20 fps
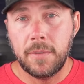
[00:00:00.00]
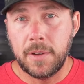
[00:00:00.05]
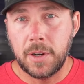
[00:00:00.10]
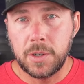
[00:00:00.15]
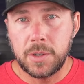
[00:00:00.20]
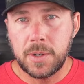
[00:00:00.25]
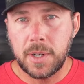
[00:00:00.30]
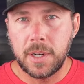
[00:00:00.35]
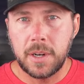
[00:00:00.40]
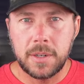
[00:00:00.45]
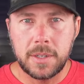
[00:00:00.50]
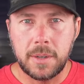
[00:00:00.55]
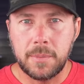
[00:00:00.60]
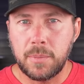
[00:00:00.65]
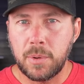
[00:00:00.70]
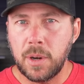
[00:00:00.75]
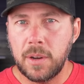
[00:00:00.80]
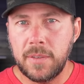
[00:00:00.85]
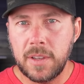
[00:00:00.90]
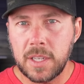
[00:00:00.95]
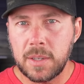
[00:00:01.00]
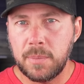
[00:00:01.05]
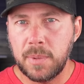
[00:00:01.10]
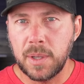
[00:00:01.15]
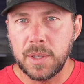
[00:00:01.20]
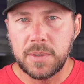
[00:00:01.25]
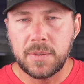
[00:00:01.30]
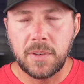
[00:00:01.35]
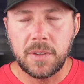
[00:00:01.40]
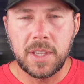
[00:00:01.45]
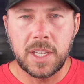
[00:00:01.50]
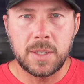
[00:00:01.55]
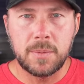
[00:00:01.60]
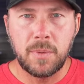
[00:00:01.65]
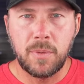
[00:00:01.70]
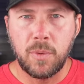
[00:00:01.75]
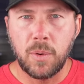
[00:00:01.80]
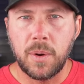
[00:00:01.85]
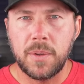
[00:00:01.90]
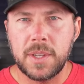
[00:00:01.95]
of their triggers in previous builds for things
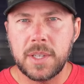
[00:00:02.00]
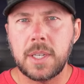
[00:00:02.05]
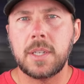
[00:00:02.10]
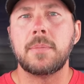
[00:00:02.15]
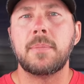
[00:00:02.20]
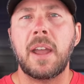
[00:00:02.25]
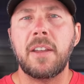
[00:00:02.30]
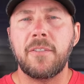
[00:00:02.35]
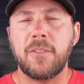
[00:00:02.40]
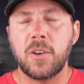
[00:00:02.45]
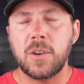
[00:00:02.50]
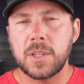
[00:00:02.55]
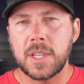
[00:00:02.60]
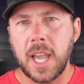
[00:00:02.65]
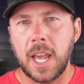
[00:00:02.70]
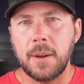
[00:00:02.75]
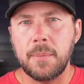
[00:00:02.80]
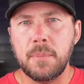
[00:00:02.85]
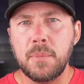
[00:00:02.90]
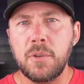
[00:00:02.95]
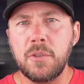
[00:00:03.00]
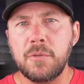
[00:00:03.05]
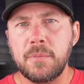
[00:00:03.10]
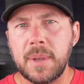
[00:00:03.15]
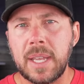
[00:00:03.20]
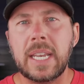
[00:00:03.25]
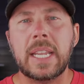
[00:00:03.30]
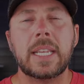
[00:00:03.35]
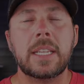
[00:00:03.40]
before. This is my first kind of movement